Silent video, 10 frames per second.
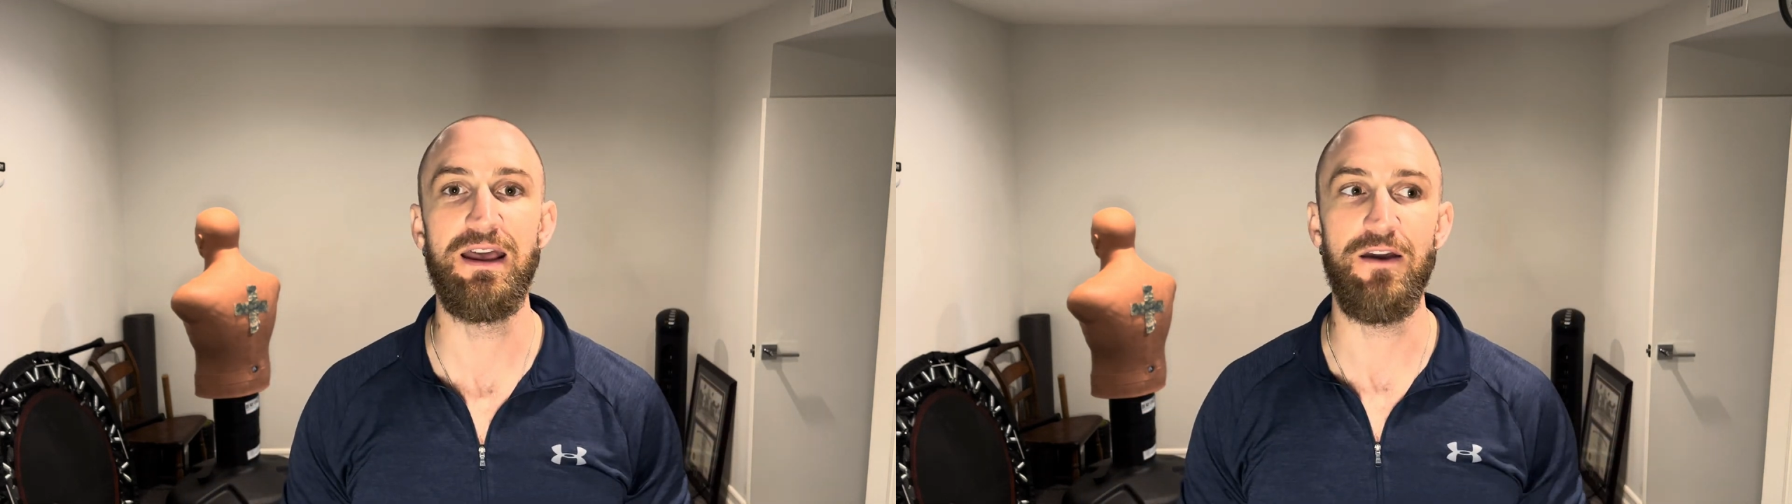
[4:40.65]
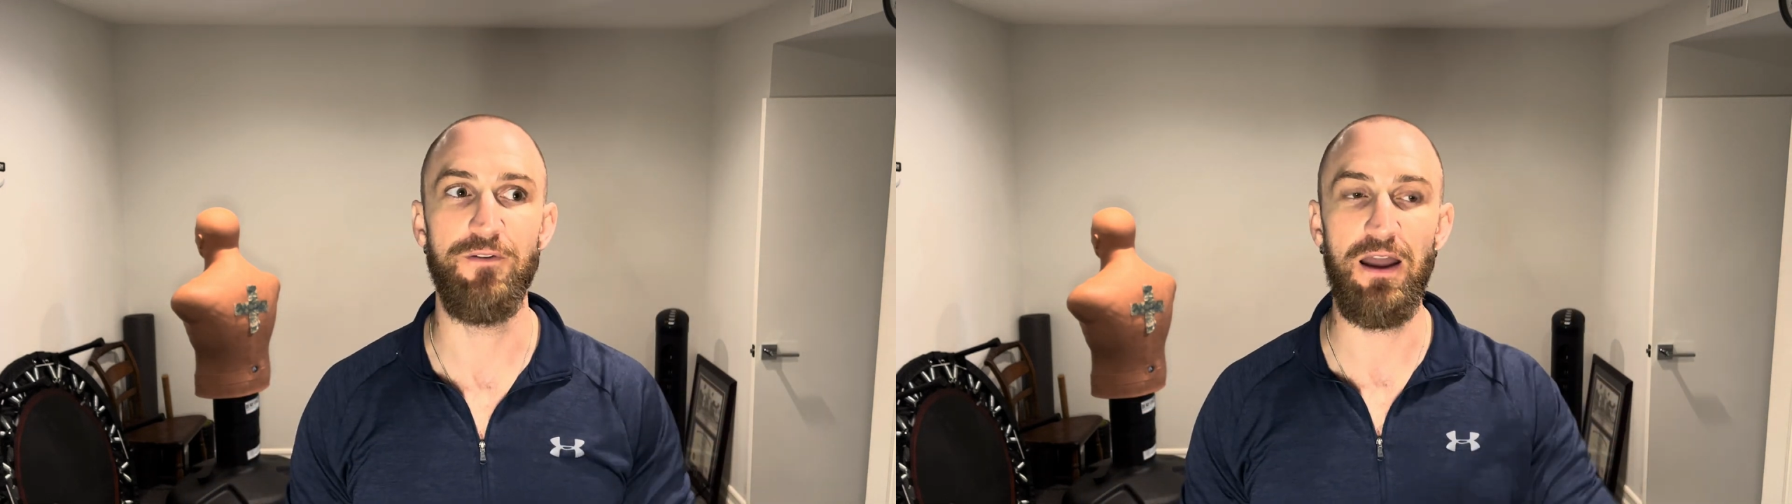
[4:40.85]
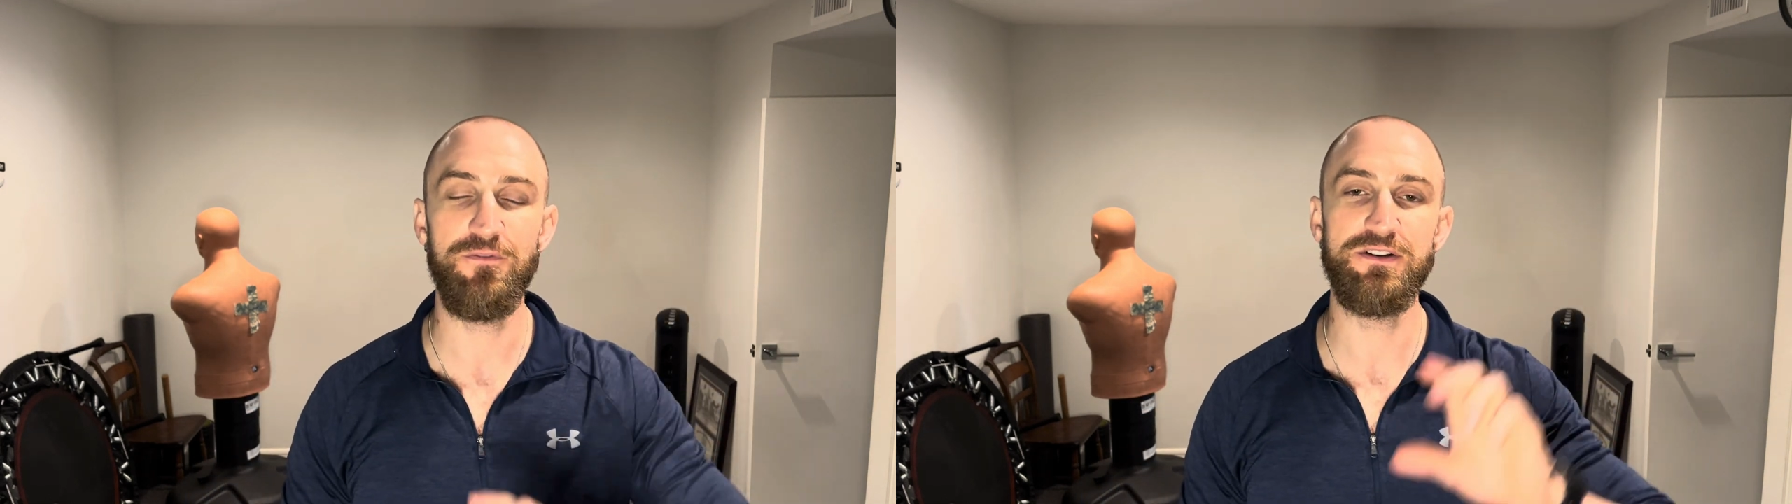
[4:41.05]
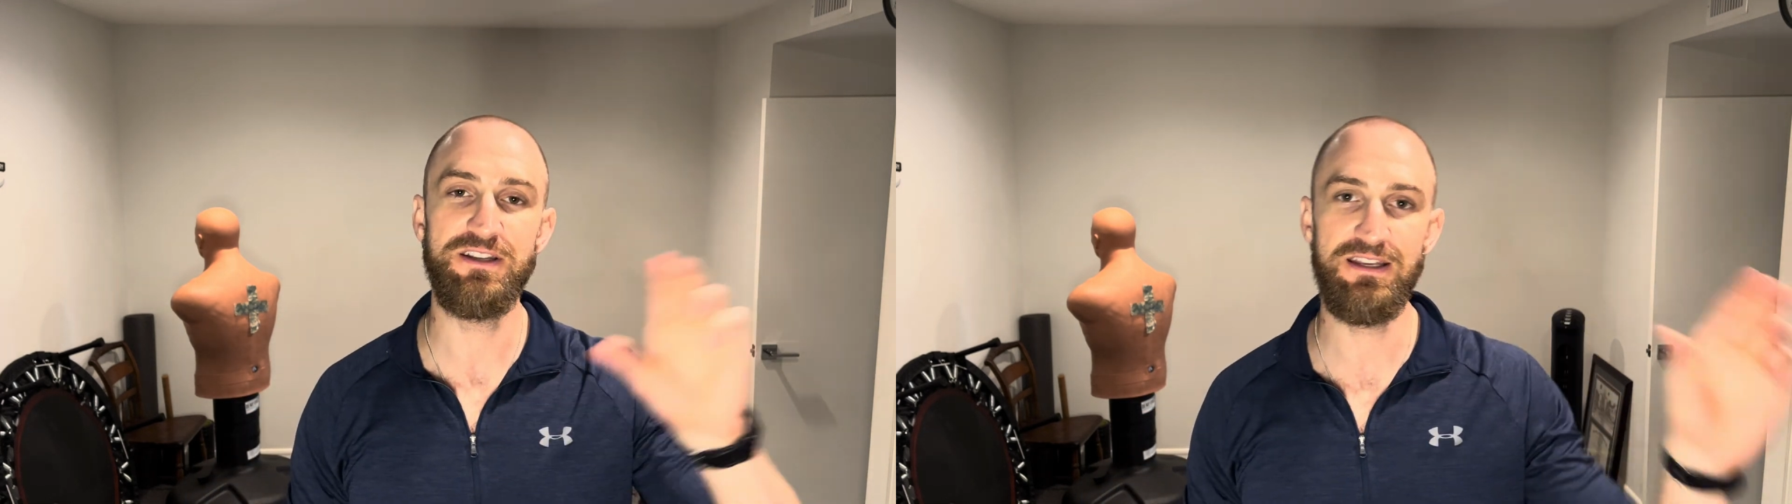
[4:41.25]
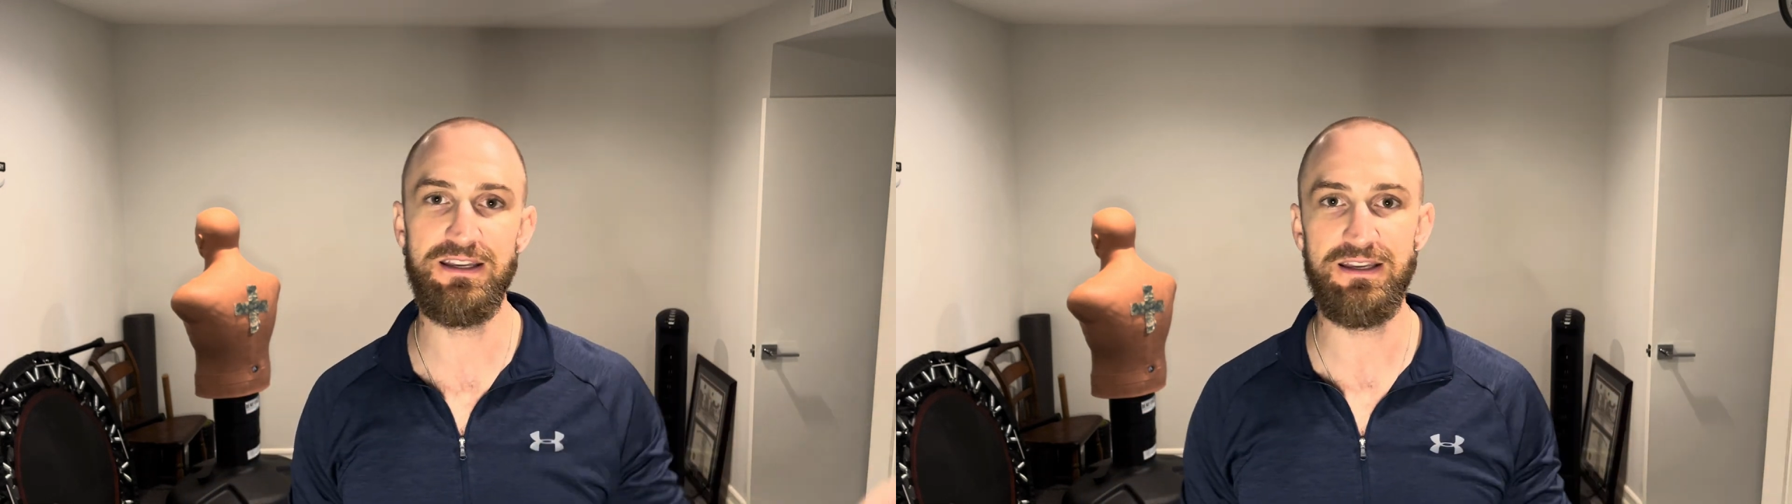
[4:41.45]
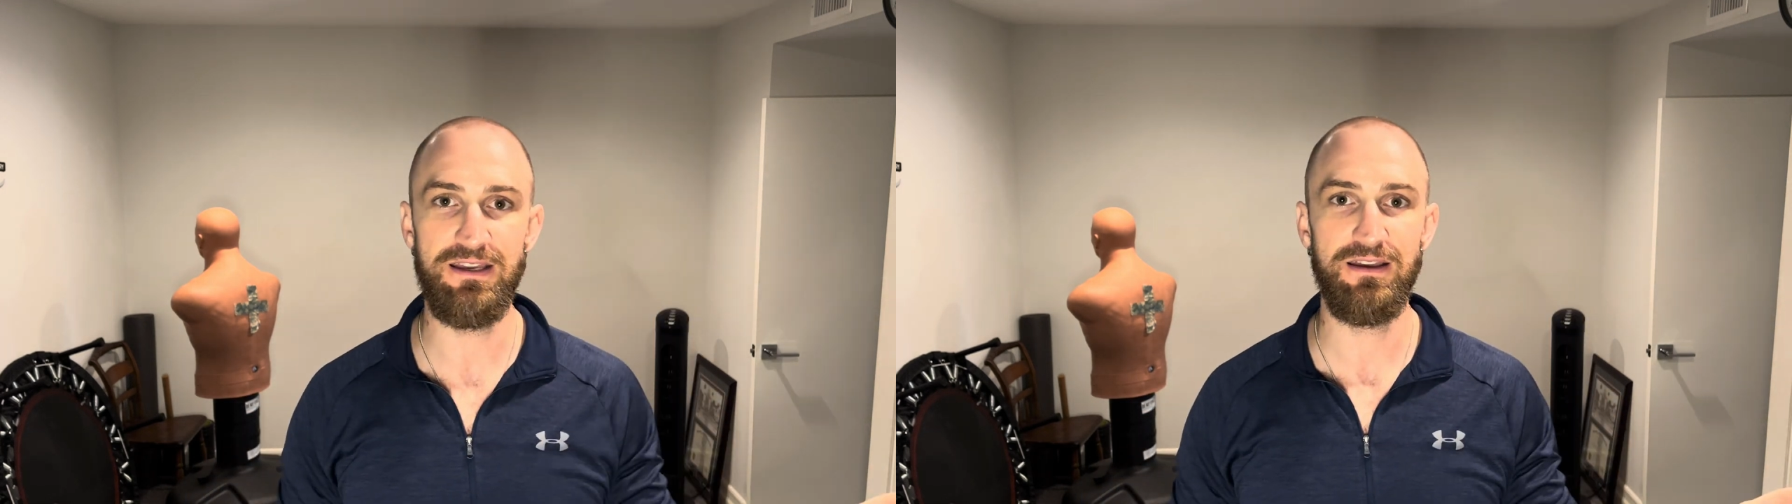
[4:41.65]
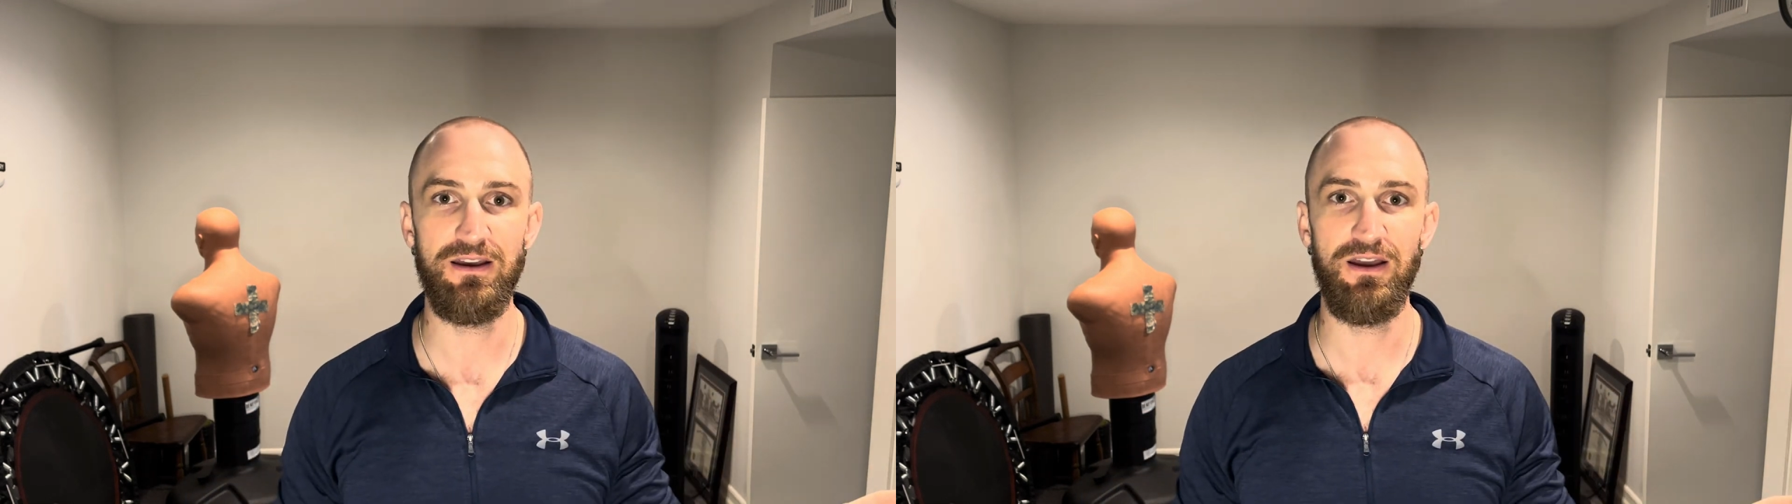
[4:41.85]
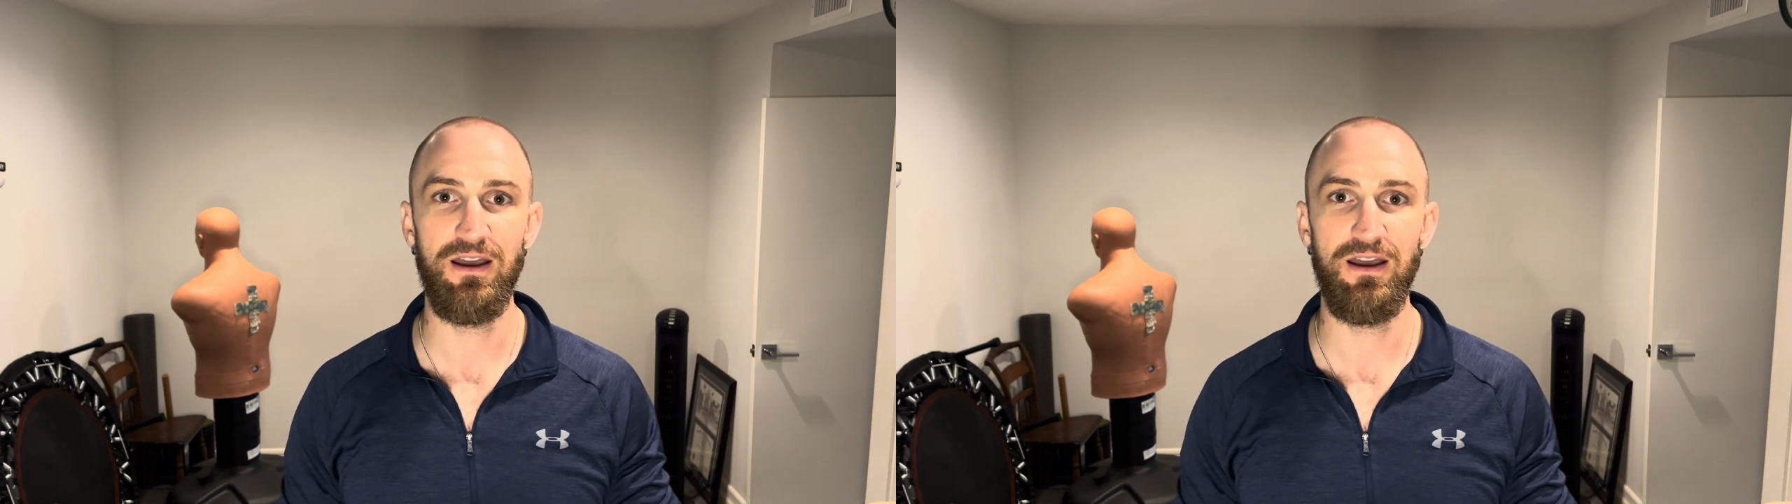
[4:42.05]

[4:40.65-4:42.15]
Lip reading: If I fatigue